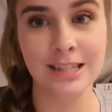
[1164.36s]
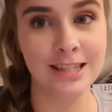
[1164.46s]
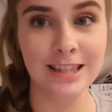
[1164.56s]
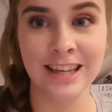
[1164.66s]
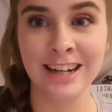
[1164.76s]
to
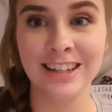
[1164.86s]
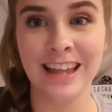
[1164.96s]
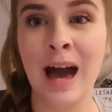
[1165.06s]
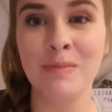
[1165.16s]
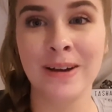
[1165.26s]
see the end of
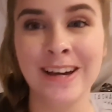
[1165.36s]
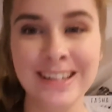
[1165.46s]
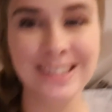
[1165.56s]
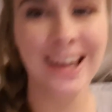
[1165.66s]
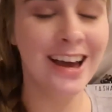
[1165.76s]
that
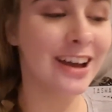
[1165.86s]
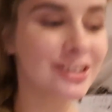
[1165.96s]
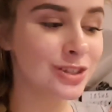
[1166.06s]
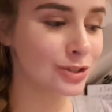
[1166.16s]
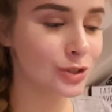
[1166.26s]
because it's
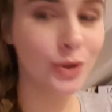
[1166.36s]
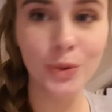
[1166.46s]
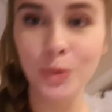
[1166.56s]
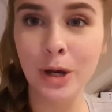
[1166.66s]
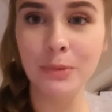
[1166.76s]
such a
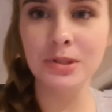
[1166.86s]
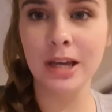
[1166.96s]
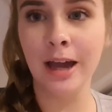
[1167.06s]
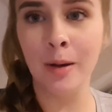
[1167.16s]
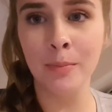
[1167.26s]
cool, it was
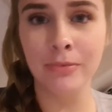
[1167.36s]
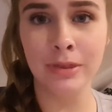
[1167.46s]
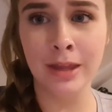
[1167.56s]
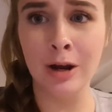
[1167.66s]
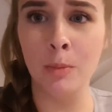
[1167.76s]
a
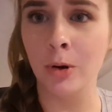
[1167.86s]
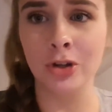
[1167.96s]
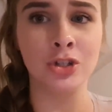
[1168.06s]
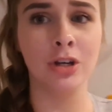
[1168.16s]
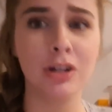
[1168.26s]
nail
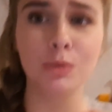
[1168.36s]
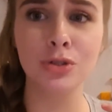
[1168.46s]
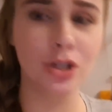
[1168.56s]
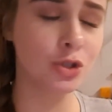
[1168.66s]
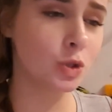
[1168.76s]
polisher and it was
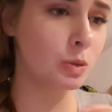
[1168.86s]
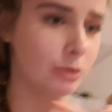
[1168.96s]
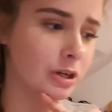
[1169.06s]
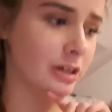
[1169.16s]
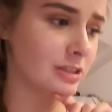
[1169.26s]
such a cool
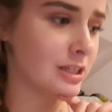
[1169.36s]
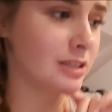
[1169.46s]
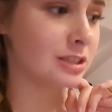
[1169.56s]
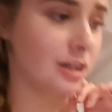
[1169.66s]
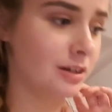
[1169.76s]
product,
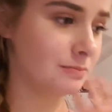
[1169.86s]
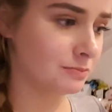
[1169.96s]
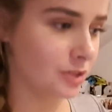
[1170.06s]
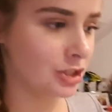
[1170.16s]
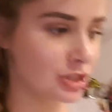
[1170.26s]
and
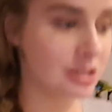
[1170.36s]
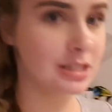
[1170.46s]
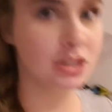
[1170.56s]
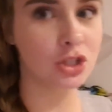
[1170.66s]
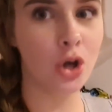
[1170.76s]
I just
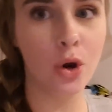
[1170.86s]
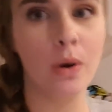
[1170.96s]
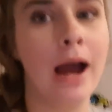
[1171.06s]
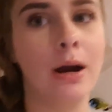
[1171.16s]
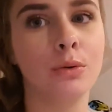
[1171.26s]
didn't
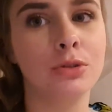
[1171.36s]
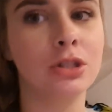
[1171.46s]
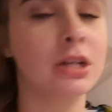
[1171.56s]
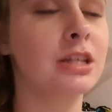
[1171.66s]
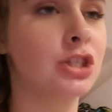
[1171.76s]
know how
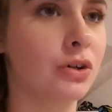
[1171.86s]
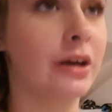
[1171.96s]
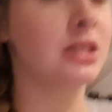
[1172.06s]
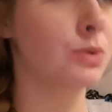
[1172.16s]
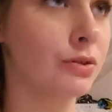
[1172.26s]
to
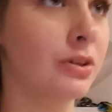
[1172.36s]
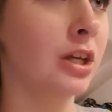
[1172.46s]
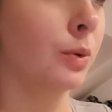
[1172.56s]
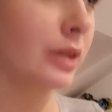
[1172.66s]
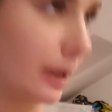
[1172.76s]
integrate it with a
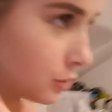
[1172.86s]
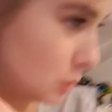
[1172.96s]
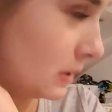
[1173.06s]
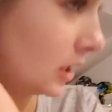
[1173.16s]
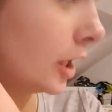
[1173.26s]
video without
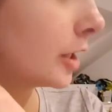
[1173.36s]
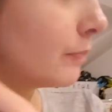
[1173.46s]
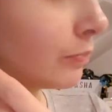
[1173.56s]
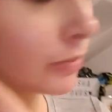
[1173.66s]
just being like,